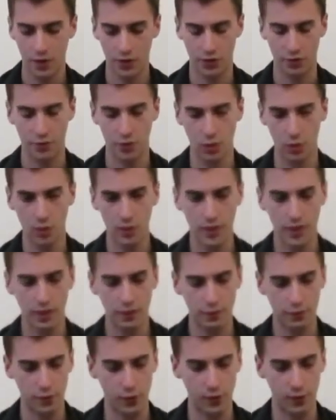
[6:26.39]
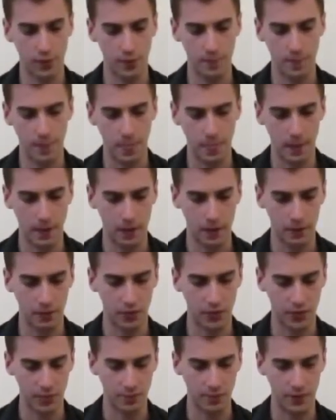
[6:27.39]
So if you're looking for
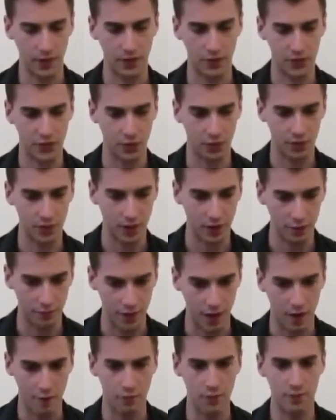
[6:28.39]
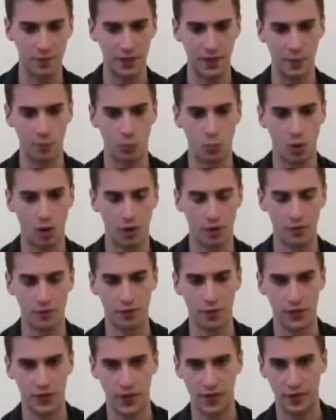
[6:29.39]
something that's got kind of everything in
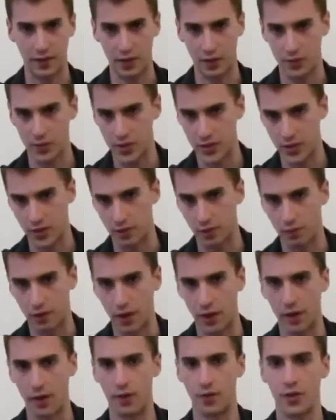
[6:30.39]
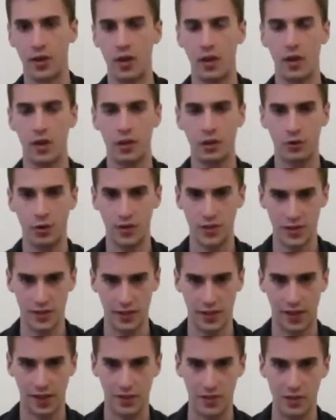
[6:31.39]
one for sending out surveys,
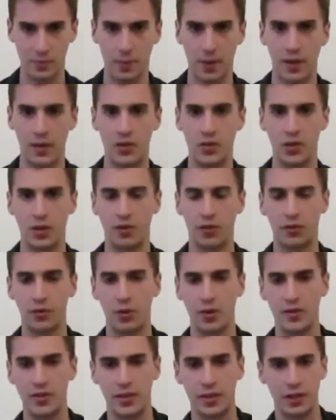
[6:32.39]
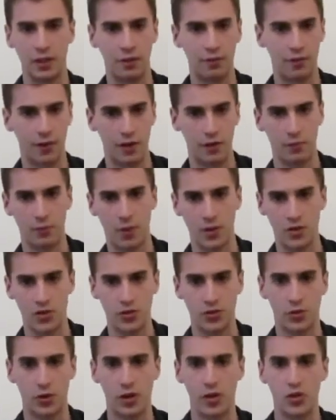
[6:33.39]
creating landing pages, creating event
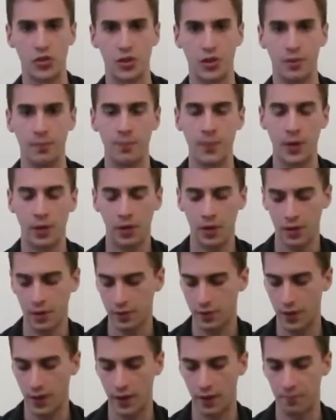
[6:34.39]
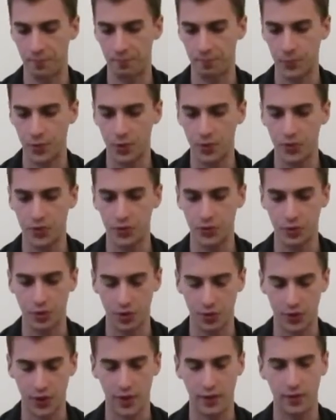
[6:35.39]
registration, then Constant
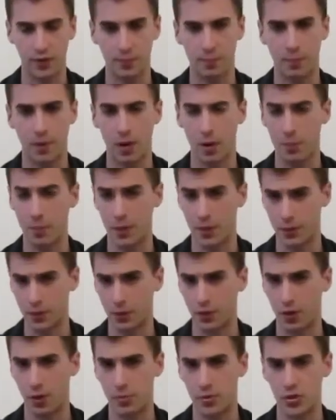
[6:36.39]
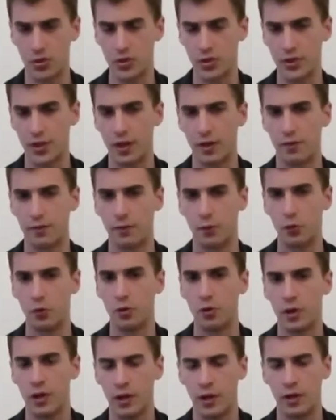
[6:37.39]
Contact might be a good option to go
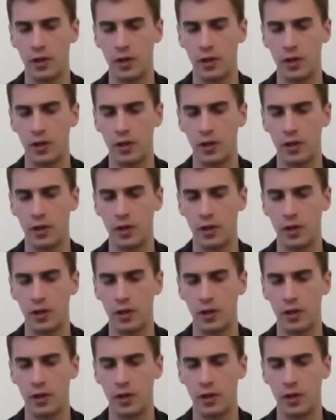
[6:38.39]
for.